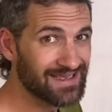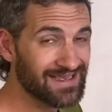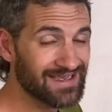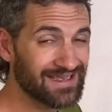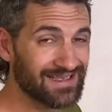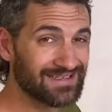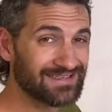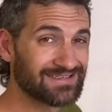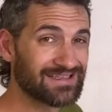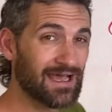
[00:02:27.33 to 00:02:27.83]

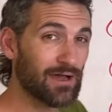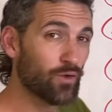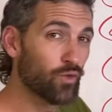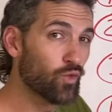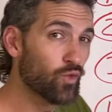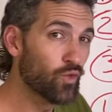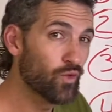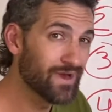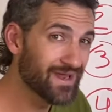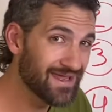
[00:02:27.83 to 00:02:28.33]
is that
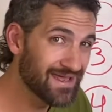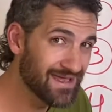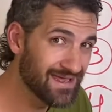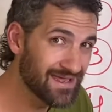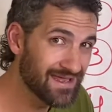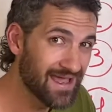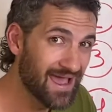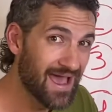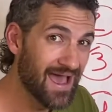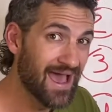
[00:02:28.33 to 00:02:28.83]

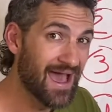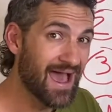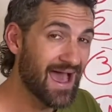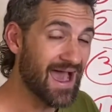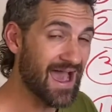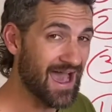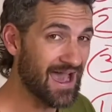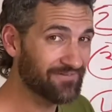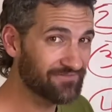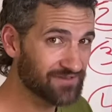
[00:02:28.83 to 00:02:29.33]
we
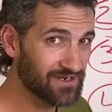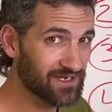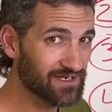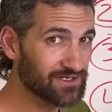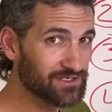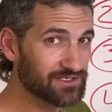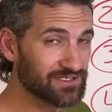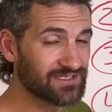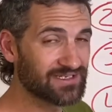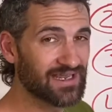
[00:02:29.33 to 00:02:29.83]
have to
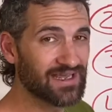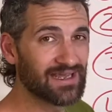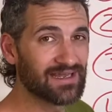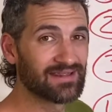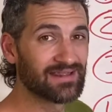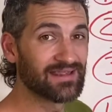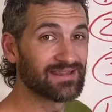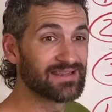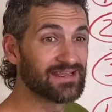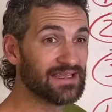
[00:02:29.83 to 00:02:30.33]
understand
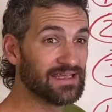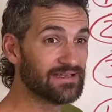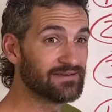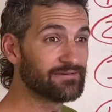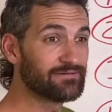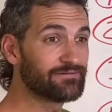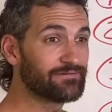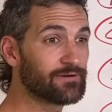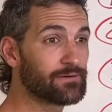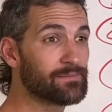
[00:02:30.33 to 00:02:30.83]
that the
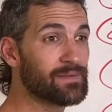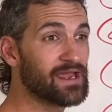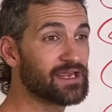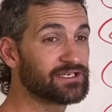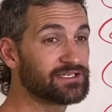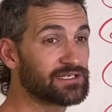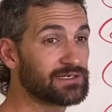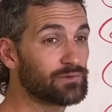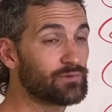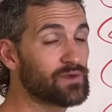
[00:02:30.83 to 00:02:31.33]

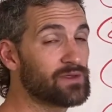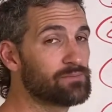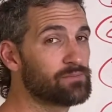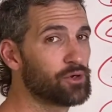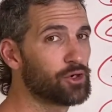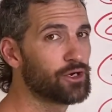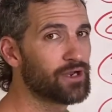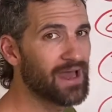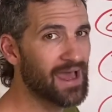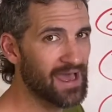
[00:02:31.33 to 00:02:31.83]
information we
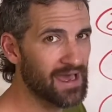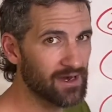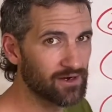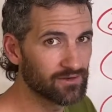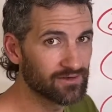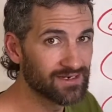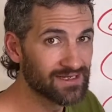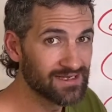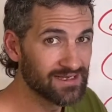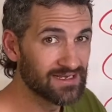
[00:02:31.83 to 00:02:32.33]
put out